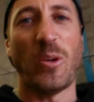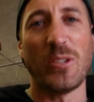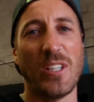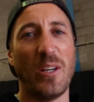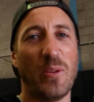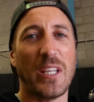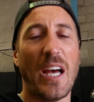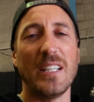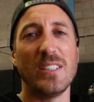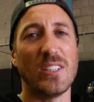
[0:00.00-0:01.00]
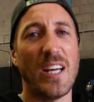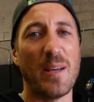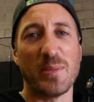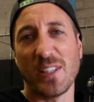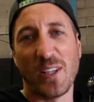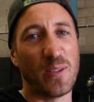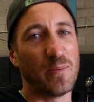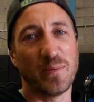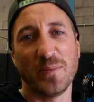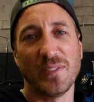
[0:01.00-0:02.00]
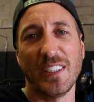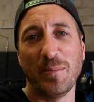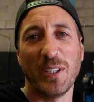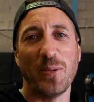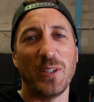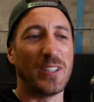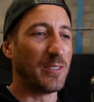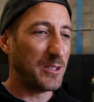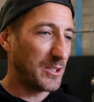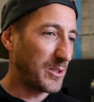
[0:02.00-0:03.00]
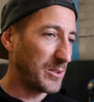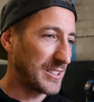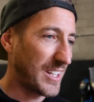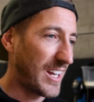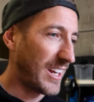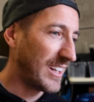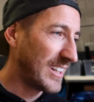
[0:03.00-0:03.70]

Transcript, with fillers: Also, the car needs a name, so let me know what you think we should call this car.